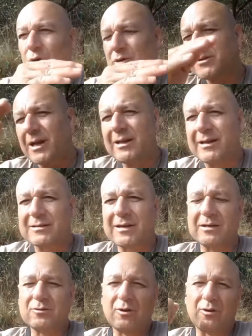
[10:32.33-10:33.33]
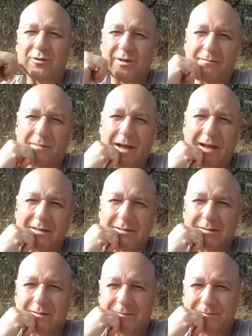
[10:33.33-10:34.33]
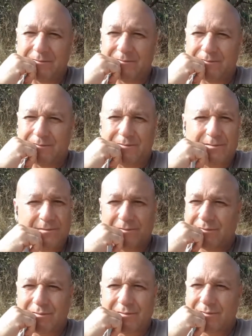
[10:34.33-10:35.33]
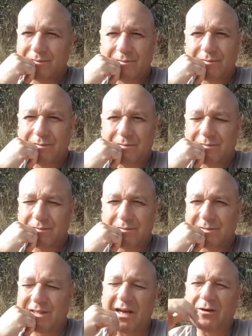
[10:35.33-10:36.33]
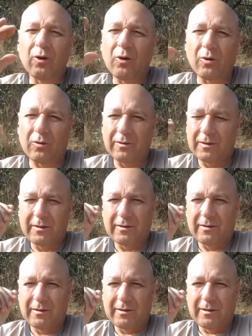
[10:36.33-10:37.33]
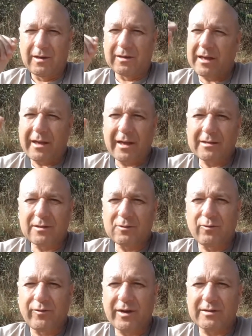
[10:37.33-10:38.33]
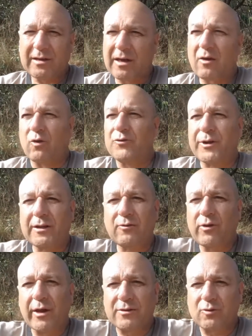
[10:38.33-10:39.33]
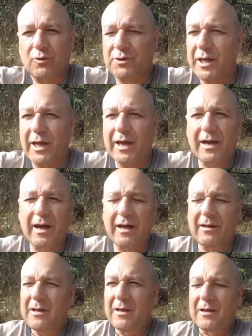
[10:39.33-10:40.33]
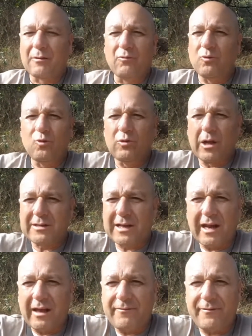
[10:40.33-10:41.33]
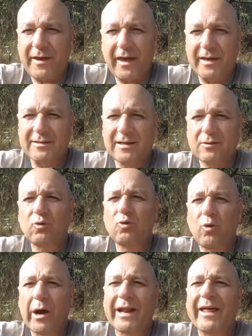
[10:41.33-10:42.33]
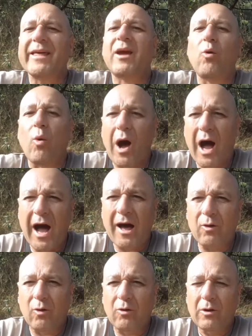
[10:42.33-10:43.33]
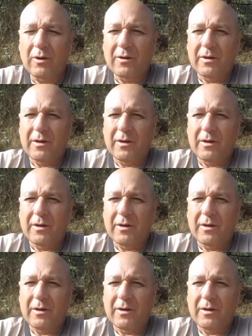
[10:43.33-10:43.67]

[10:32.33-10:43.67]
neighbors cannot be making parties and keeping everybody awake and not letting them rest. If you want to go have a party, go to a